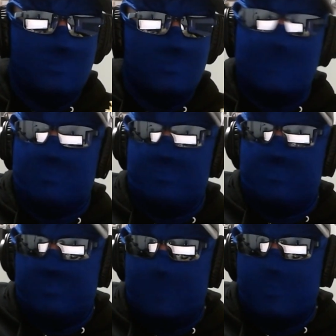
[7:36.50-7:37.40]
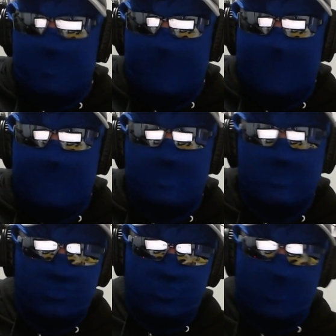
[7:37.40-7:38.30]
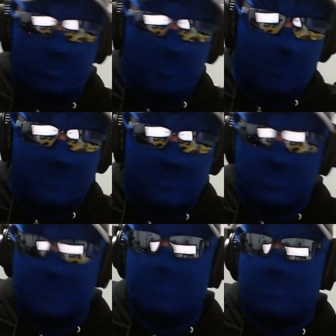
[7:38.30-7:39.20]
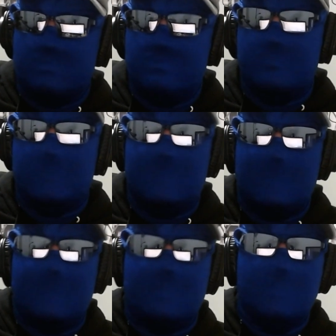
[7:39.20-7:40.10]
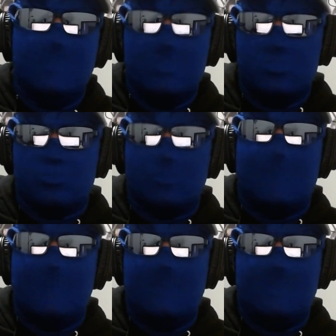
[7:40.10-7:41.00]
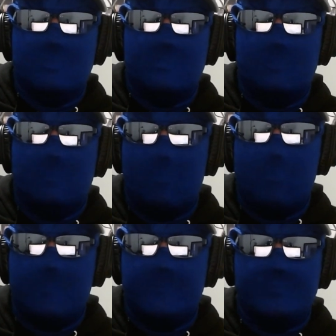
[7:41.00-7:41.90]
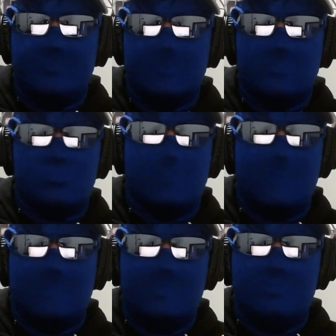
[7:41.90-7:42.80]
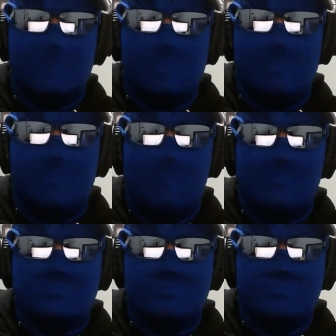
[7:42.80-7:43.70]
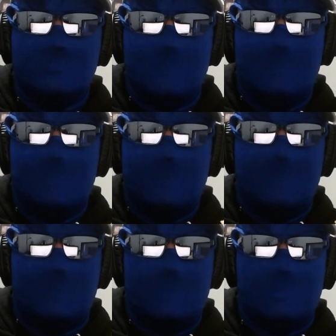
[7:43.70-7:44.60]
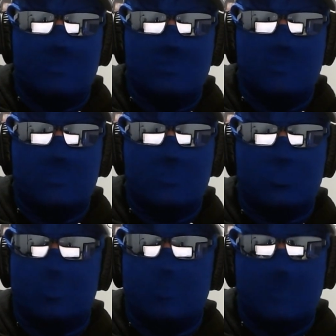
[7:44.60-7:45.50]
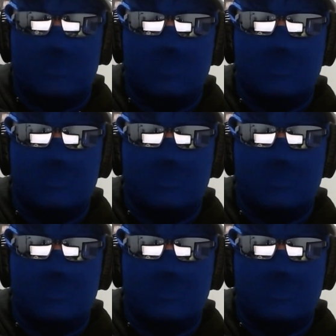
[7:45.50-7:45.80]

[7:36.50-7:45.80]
Get a paper bag, stick them all in together, and then try to keep them in a somewhat